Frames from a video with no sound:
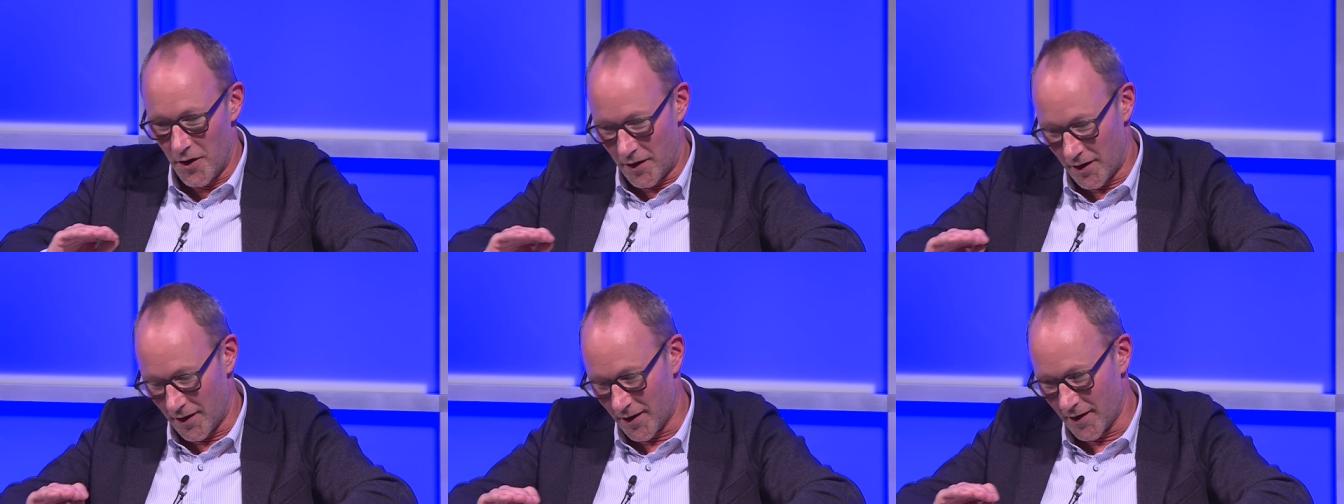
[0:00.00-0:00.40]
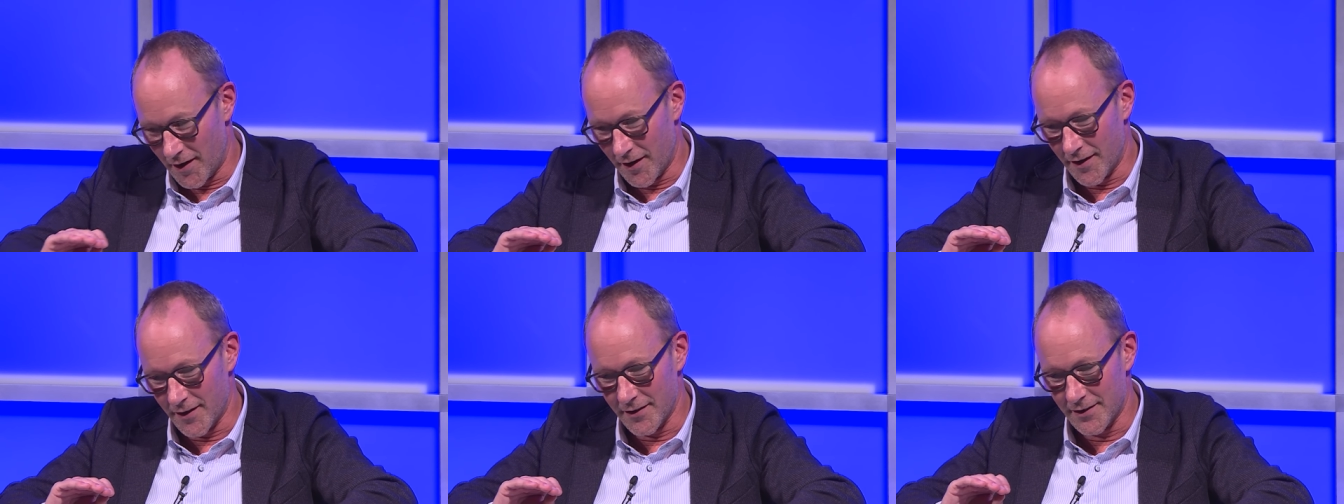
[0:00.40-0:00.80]

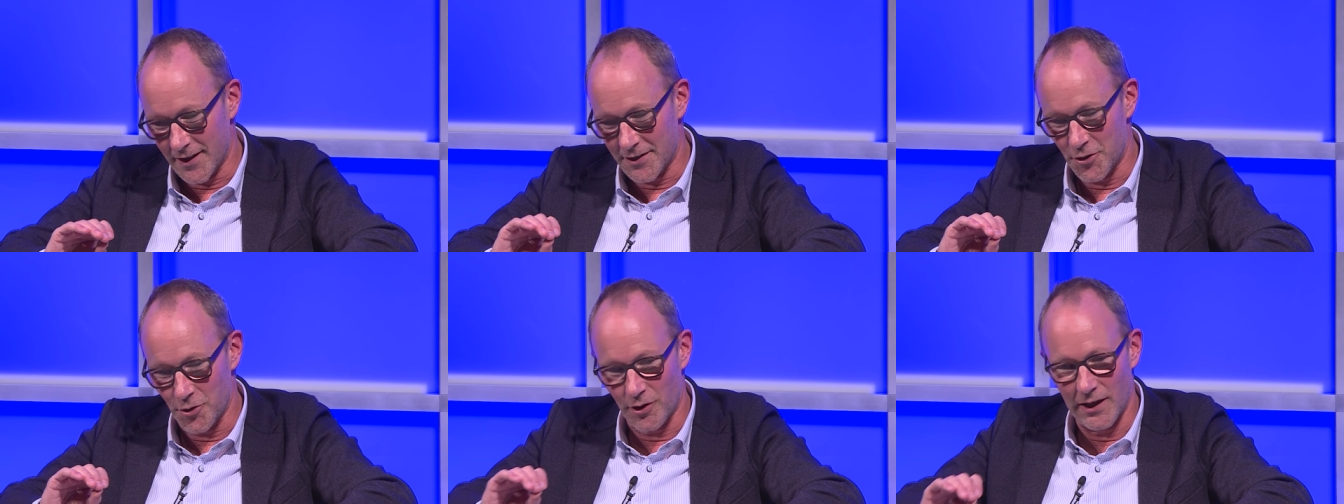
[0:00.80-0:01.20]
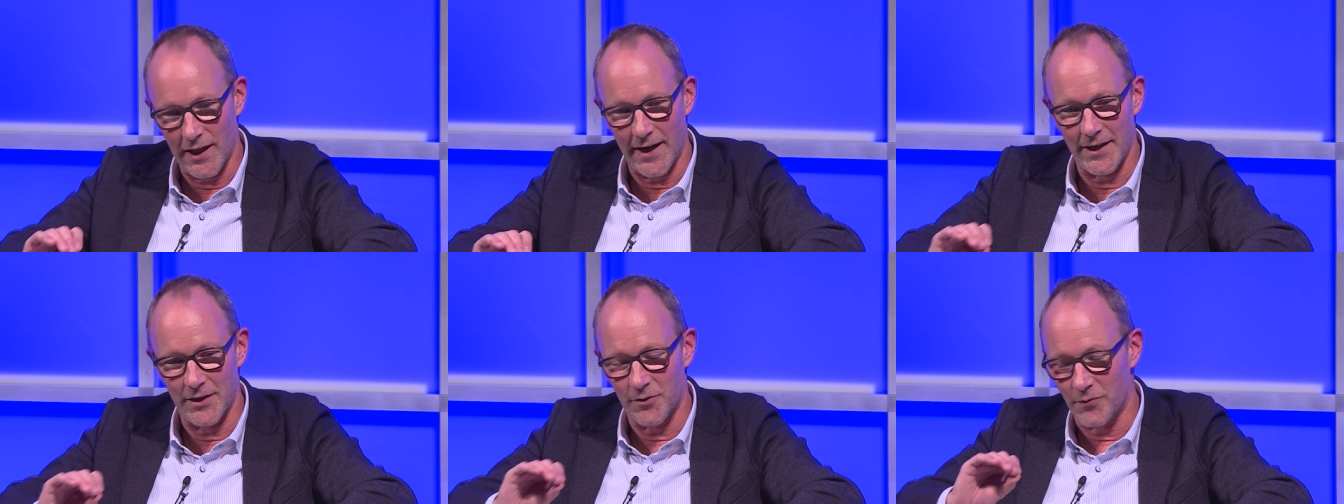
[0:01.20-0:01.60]
uh, that your
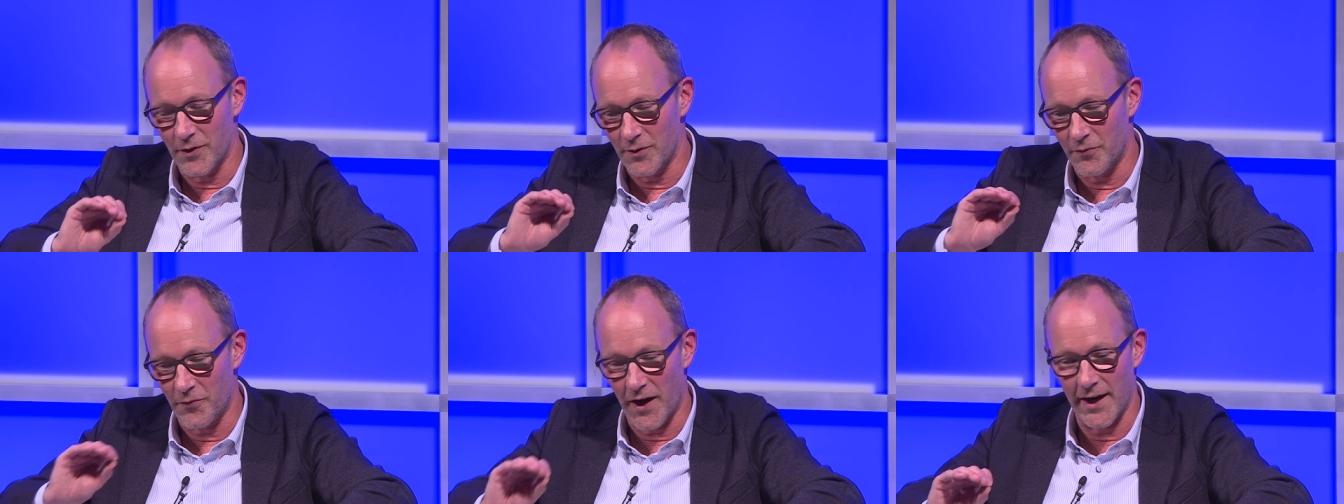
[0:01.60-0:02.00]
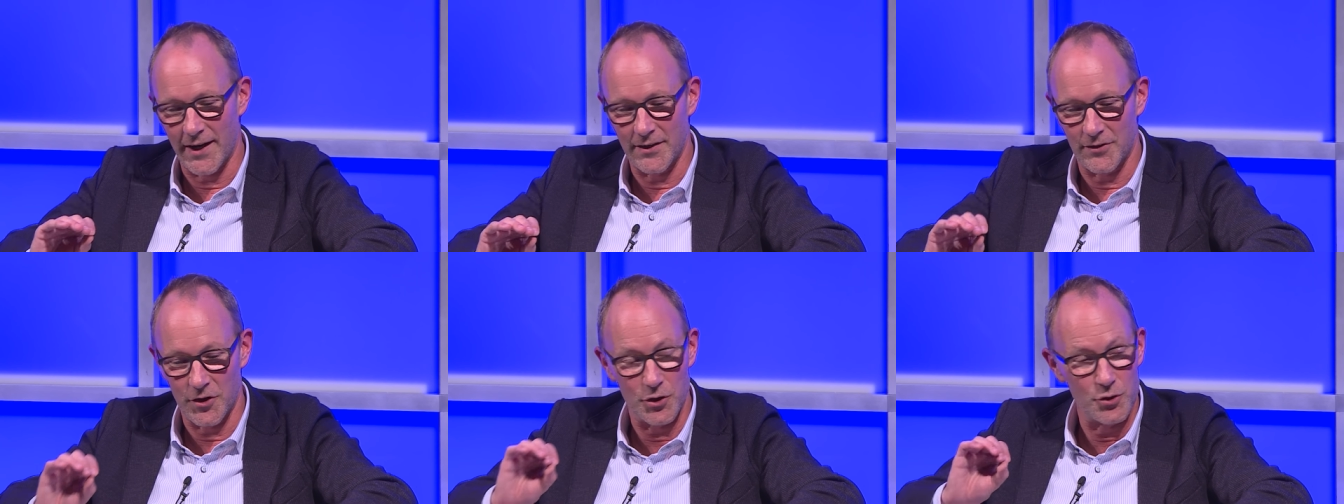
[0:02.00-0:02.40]
client will
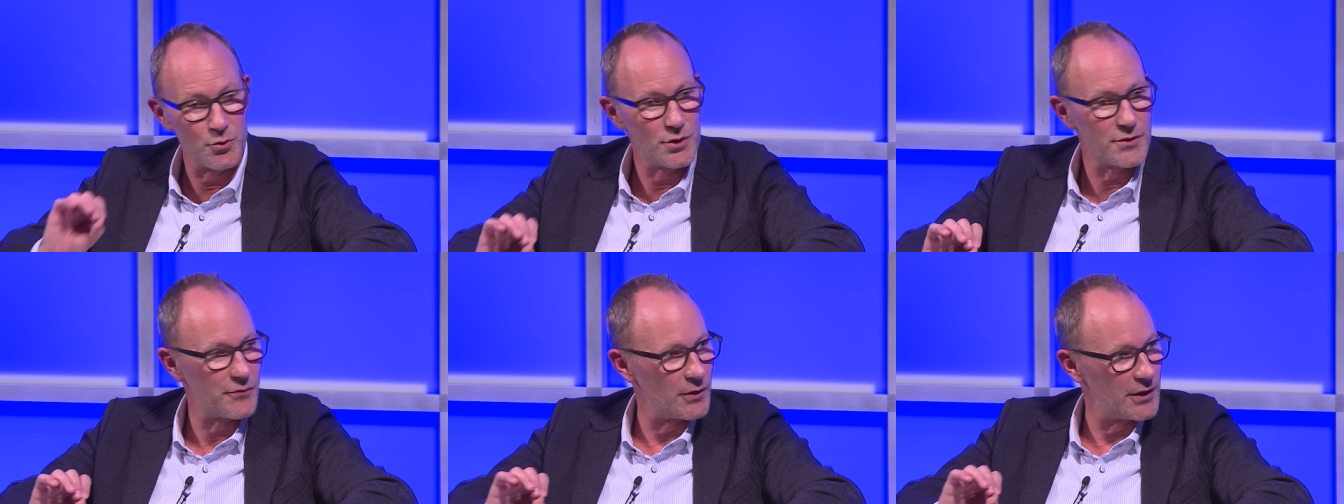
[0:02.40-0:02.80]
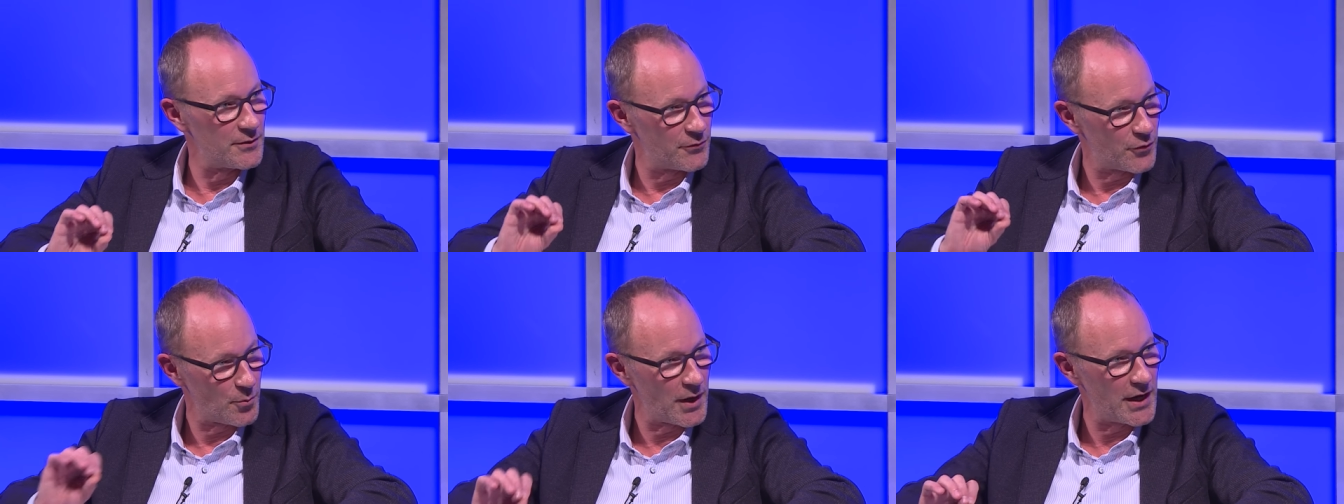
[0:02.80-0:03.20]
find the useful
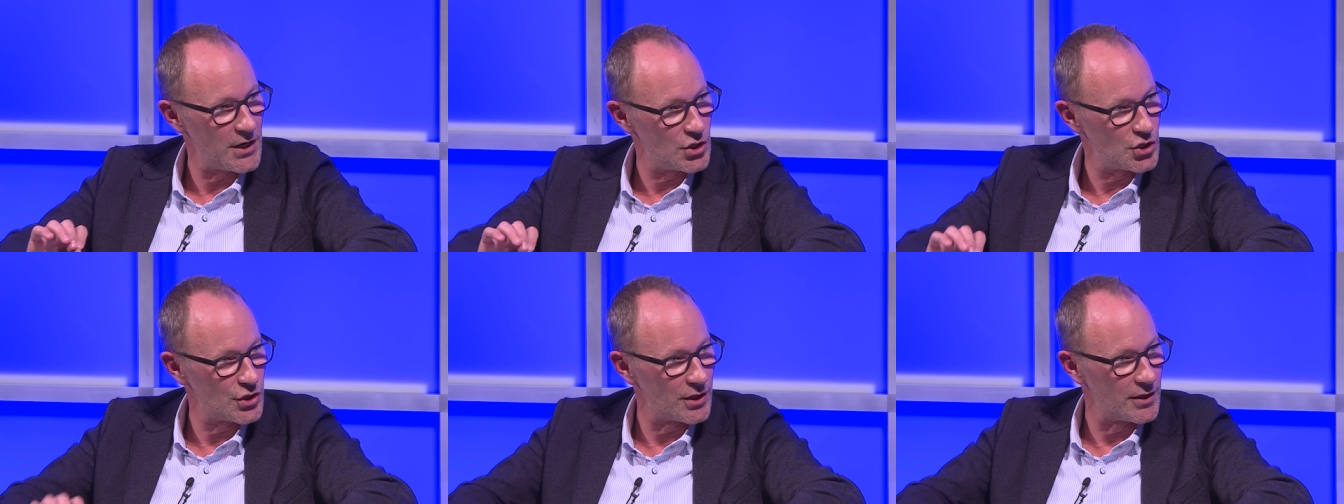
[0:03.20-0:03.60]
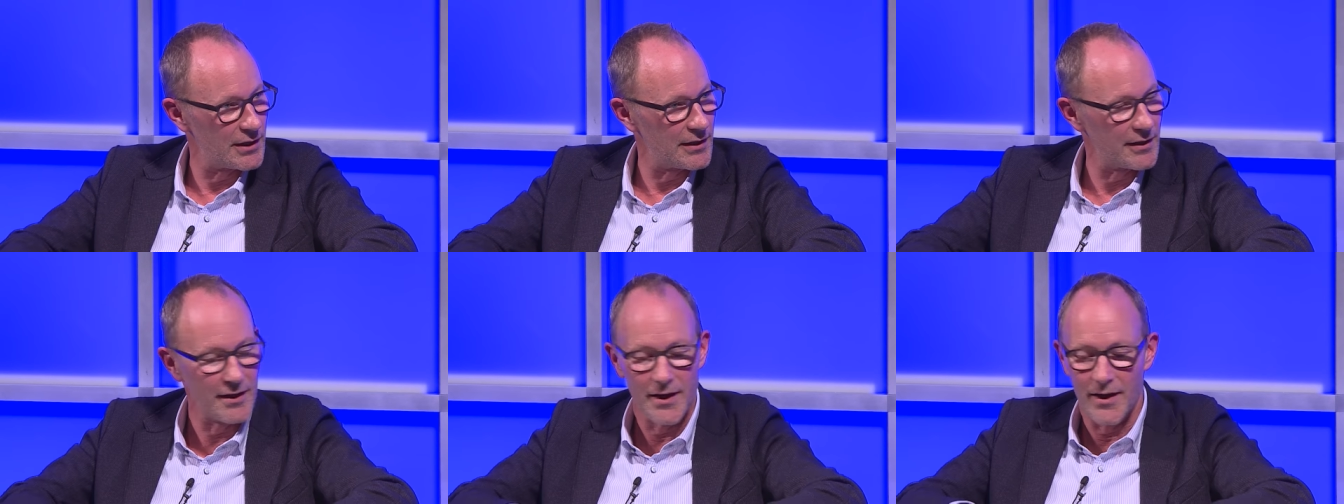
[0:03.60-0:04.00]
information,